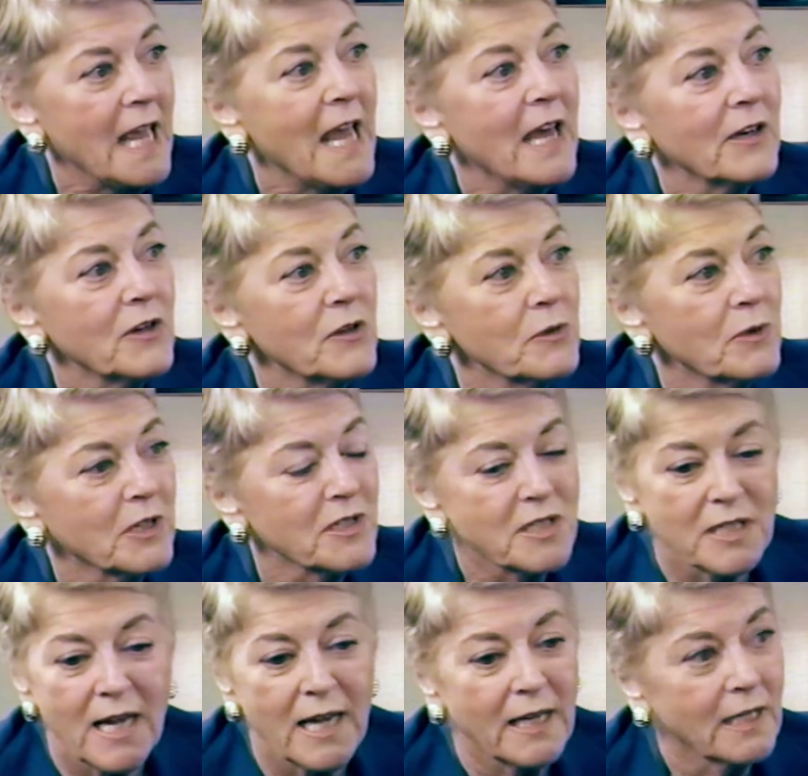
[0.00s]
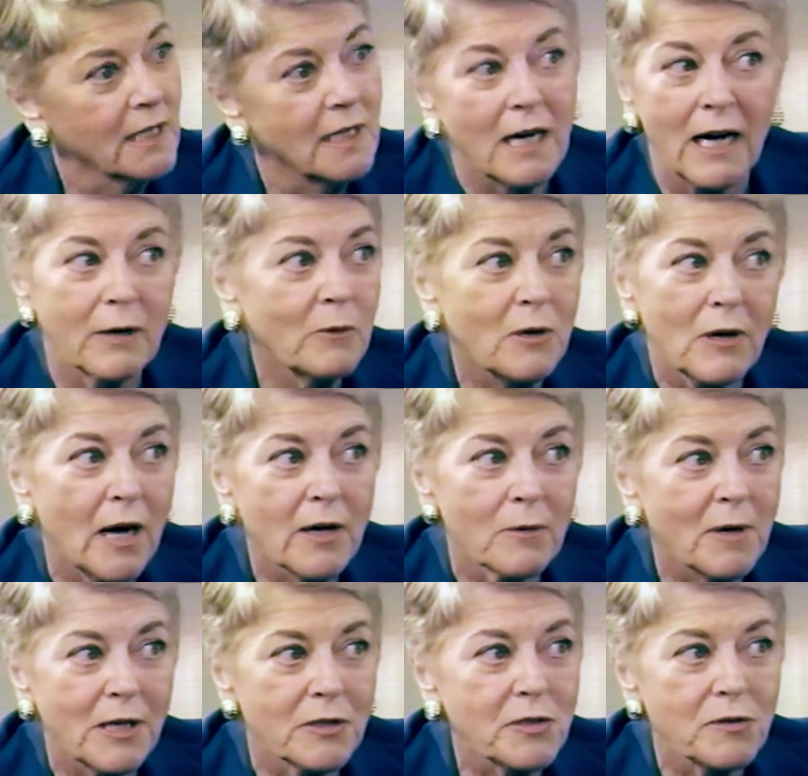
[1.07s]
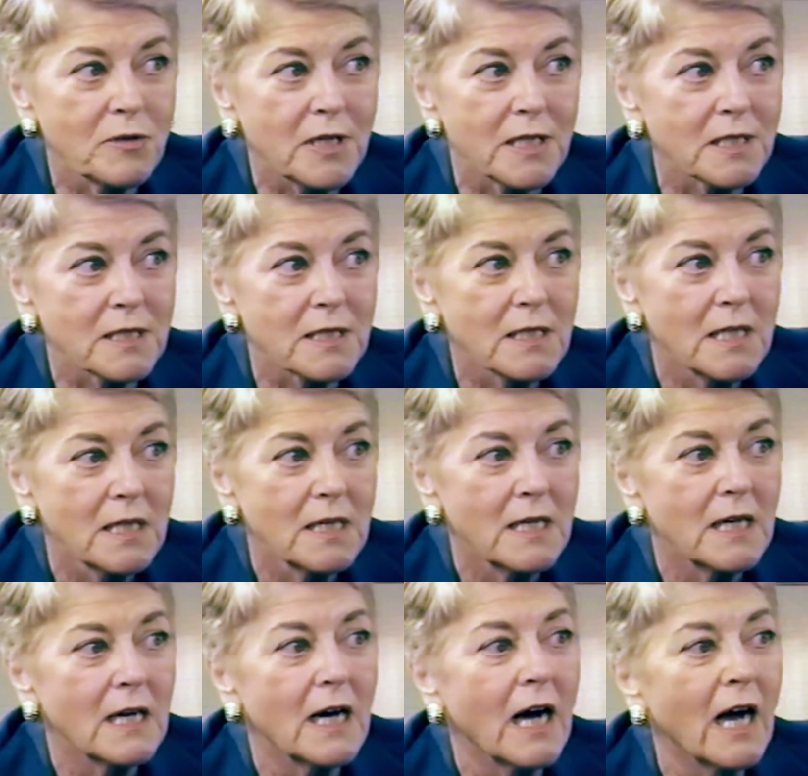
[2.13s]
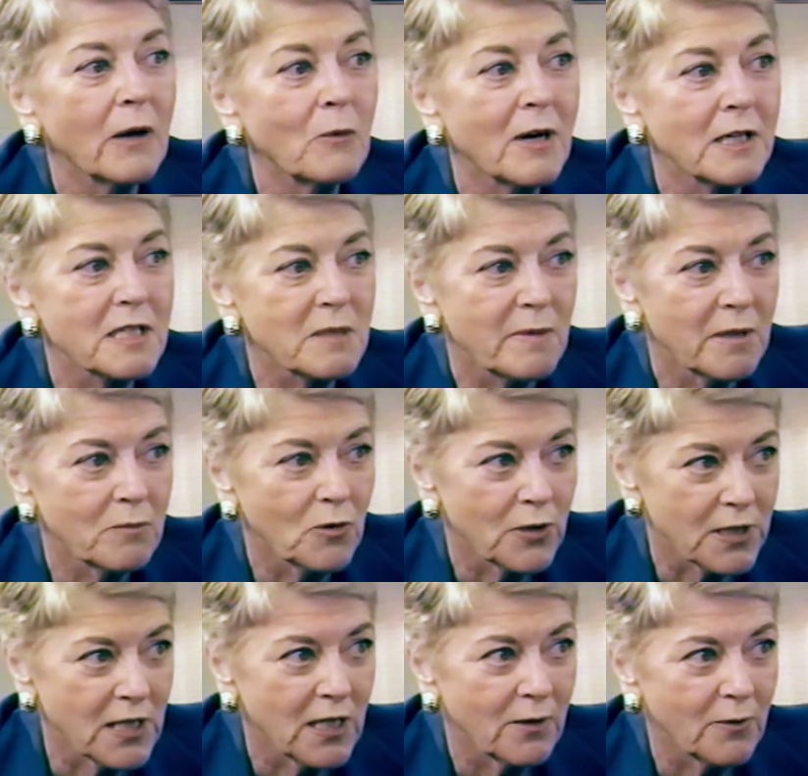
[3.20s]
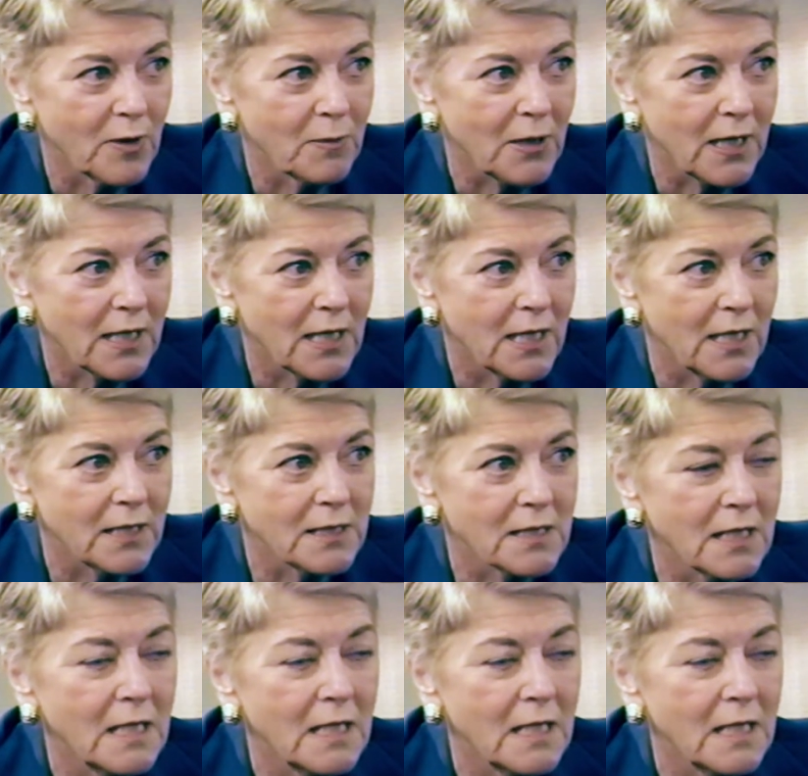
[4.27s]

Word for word: and who are saying, I, won't, I don't want to do this. Uh-huh. I want to spend more time with my kids.